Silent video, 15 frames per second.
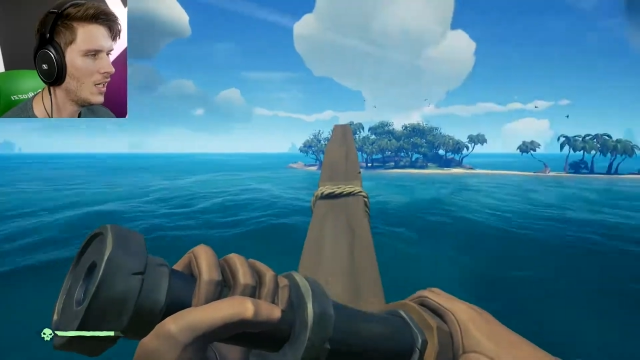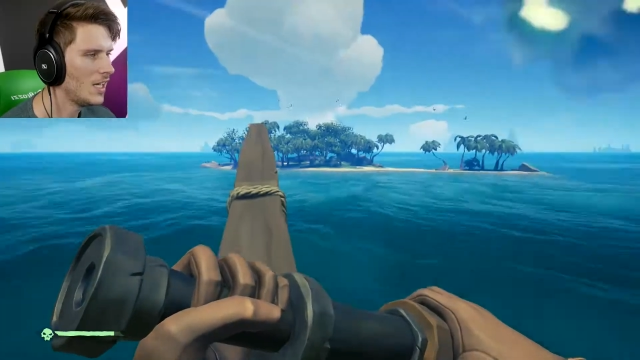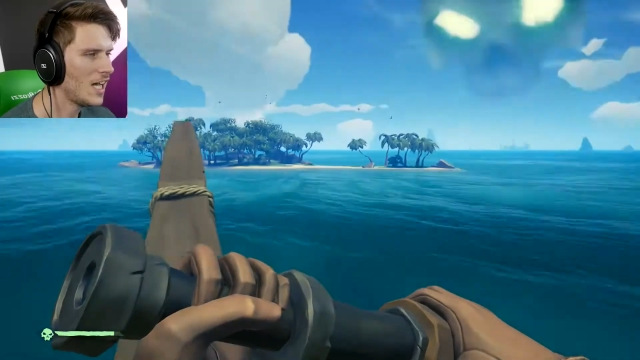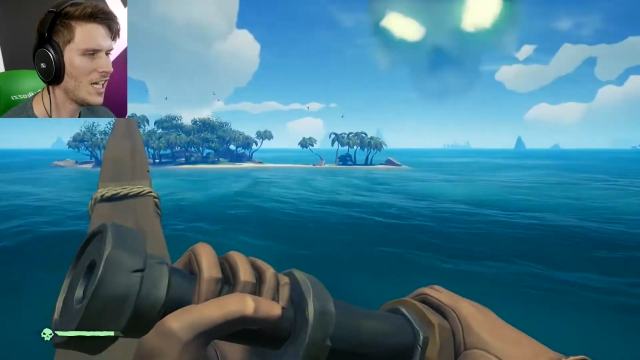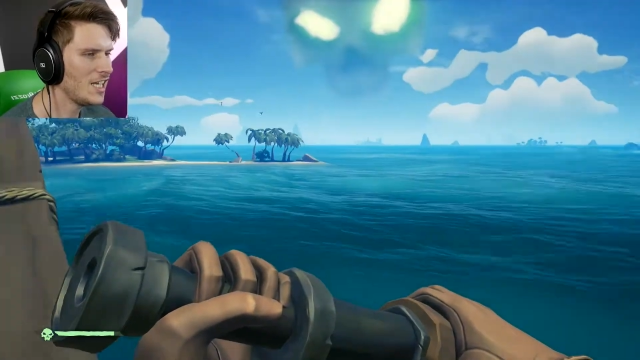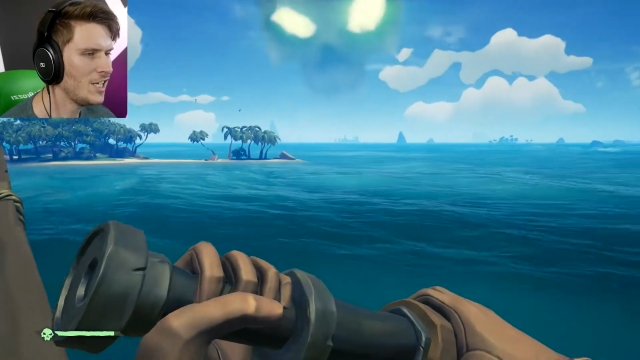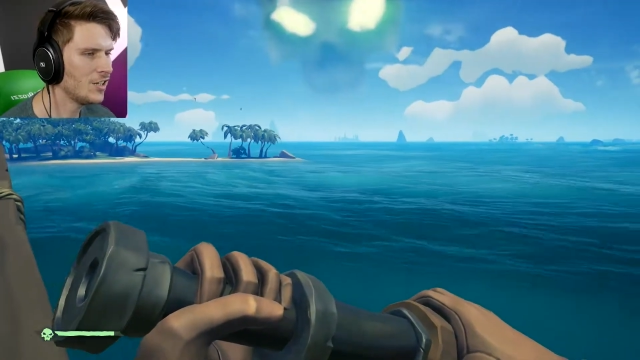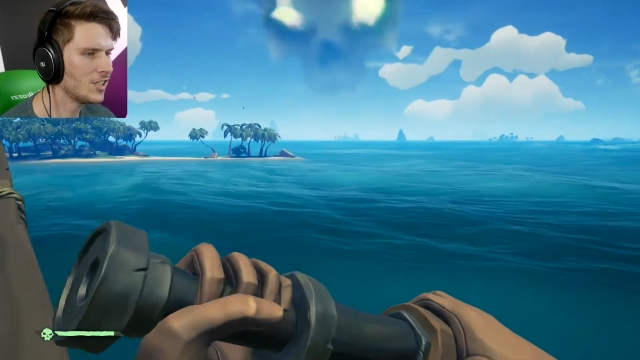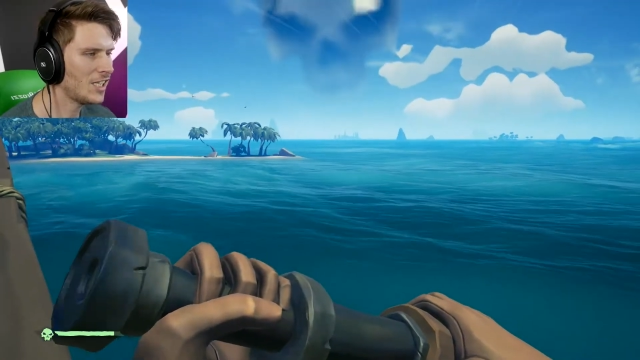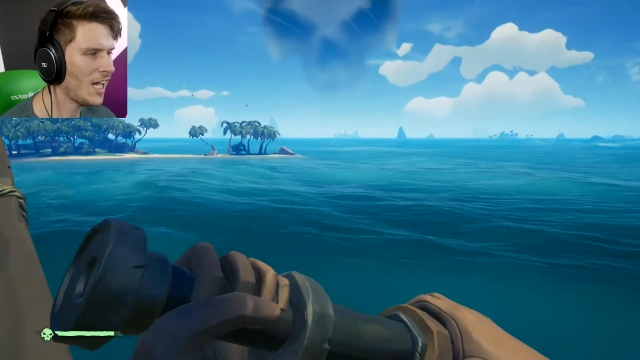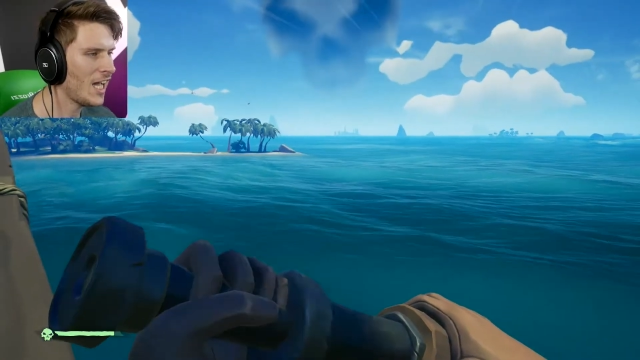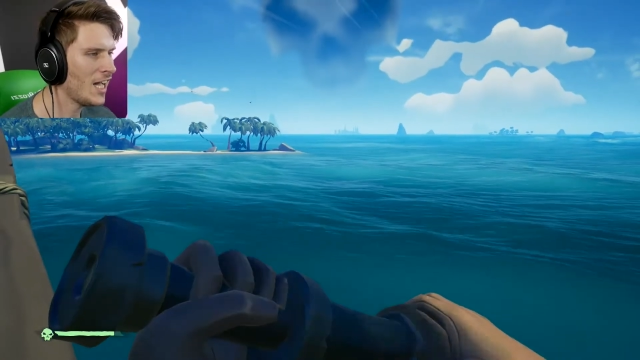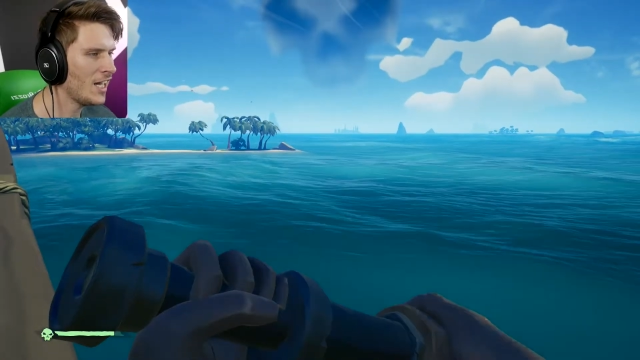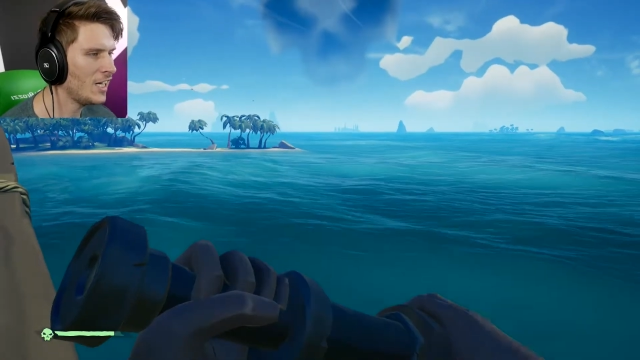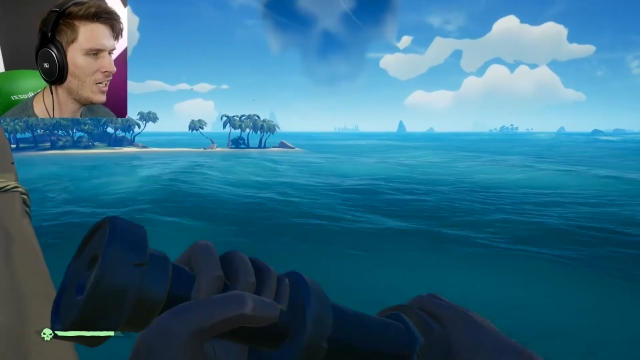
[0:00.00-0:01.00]
I hear
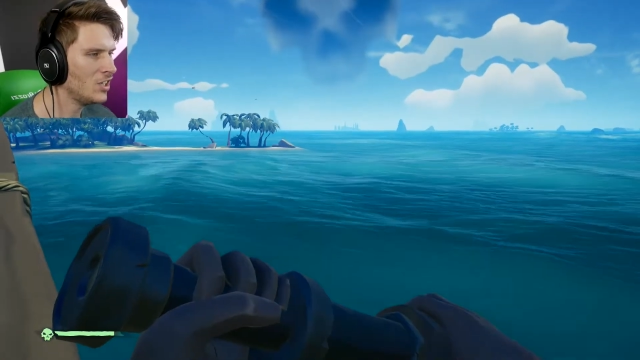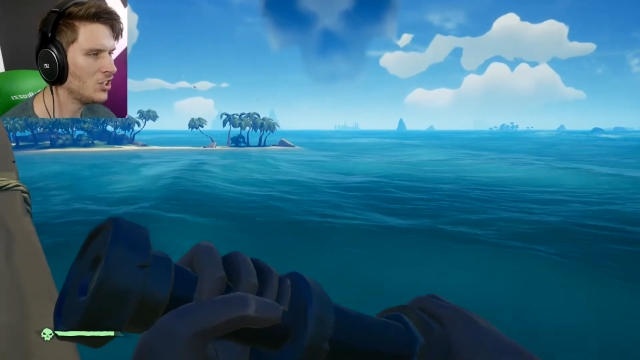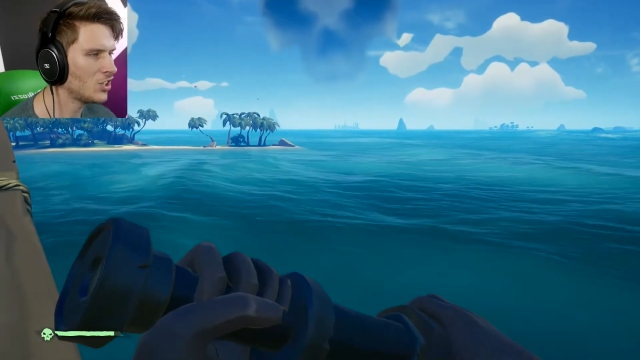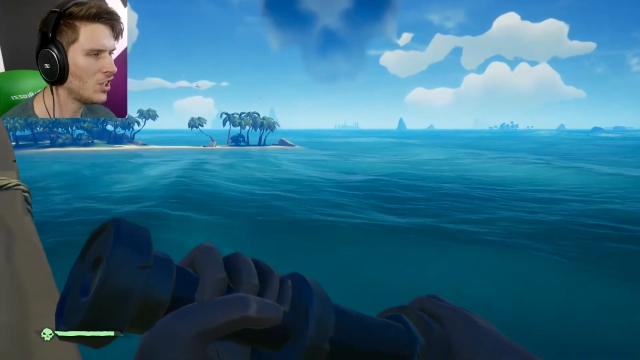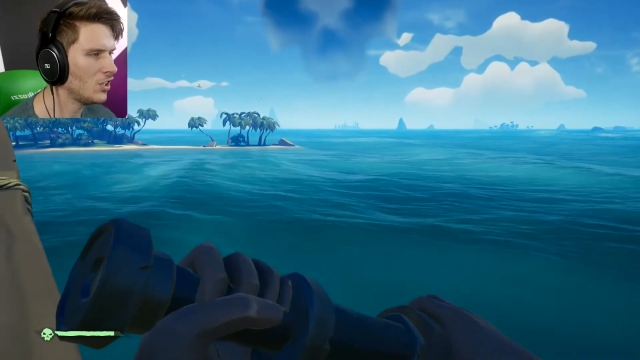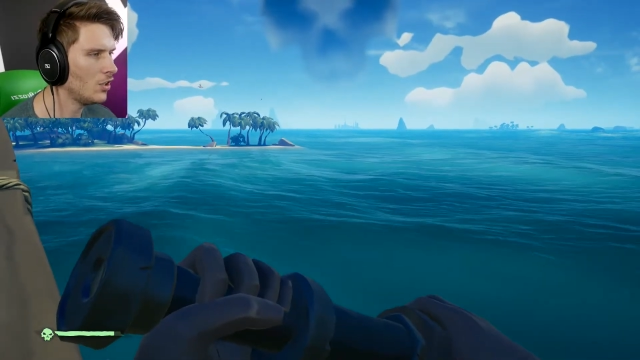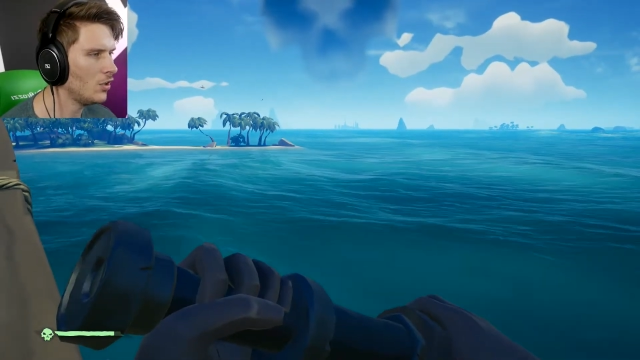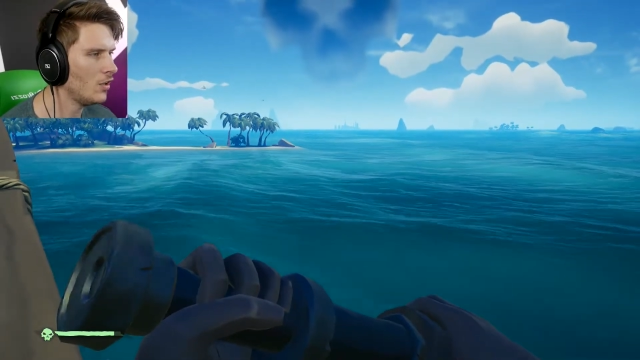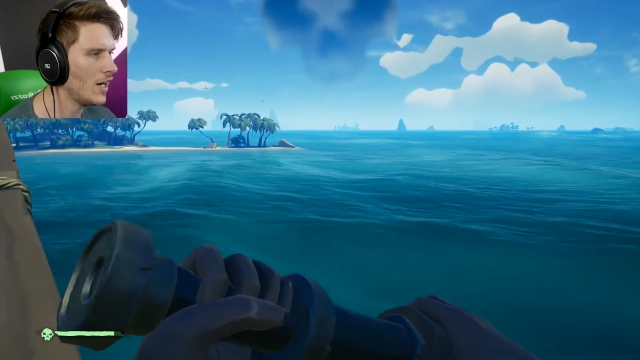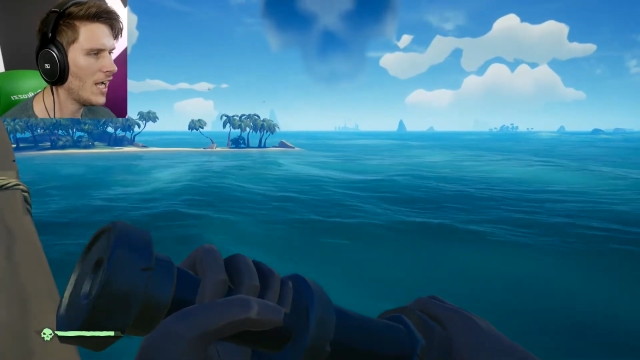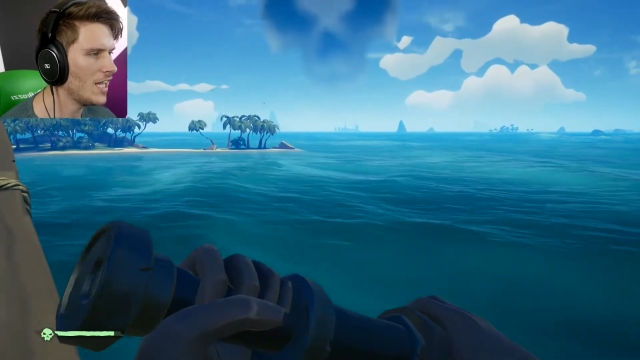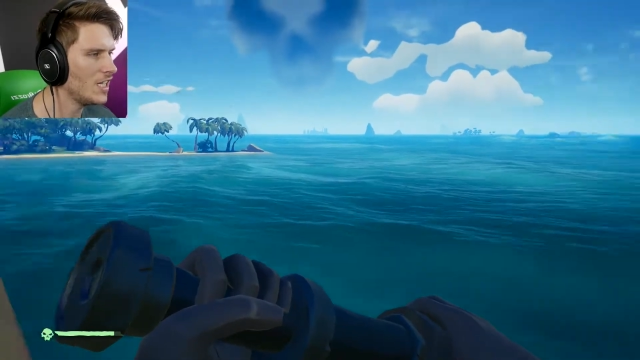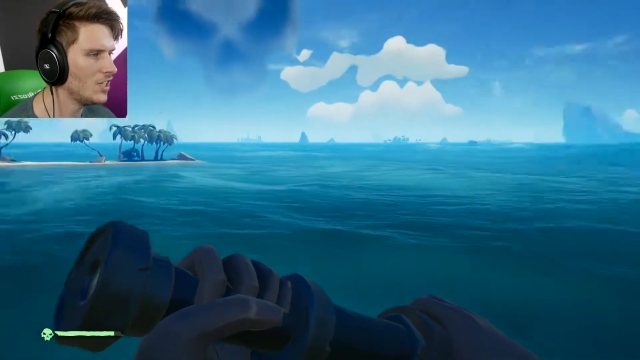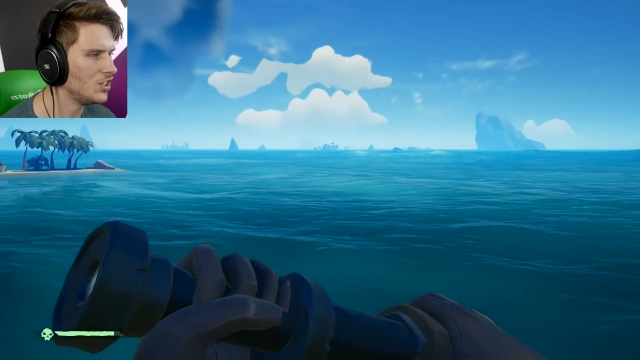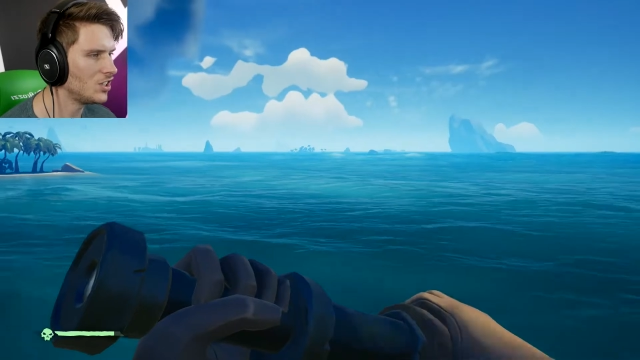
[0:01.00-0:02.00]
cannons on the
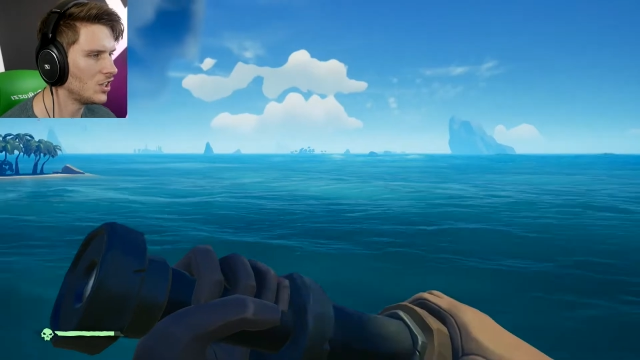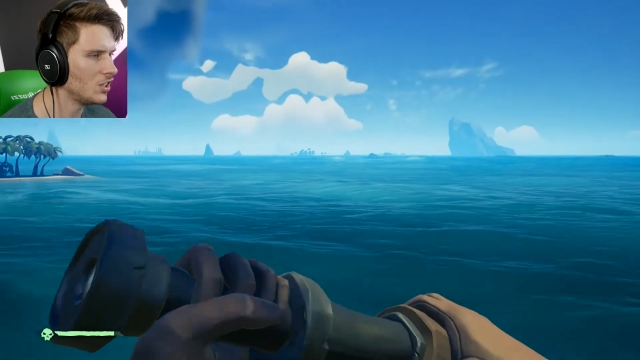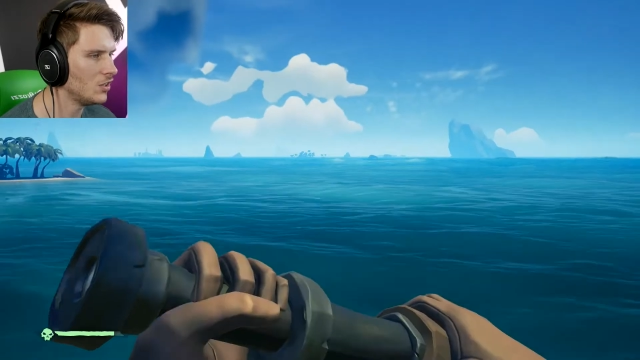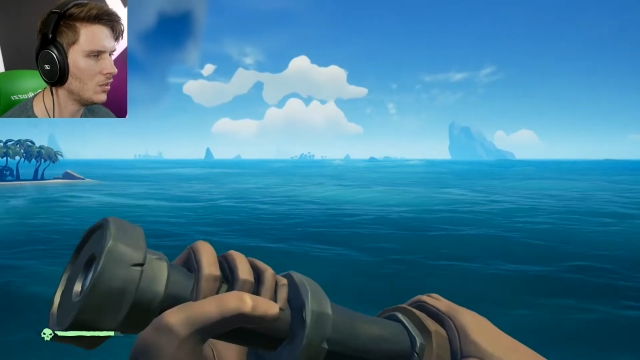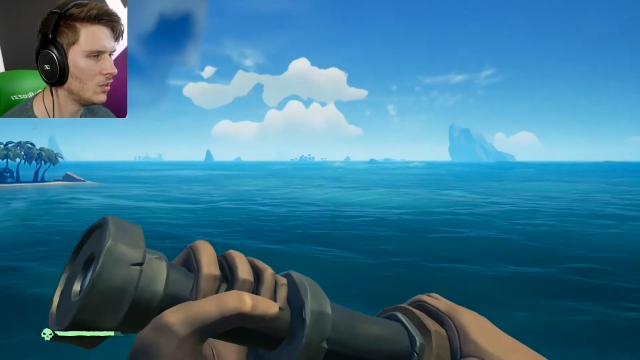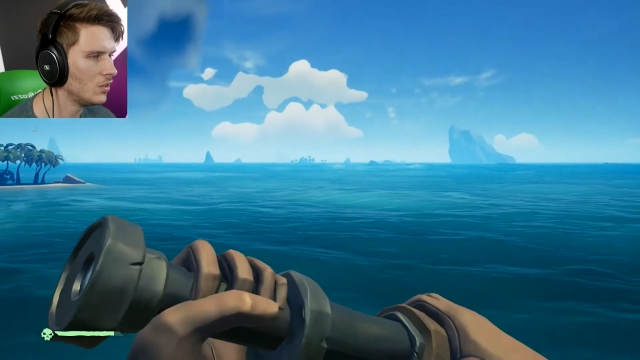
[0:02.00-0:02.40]
horizon.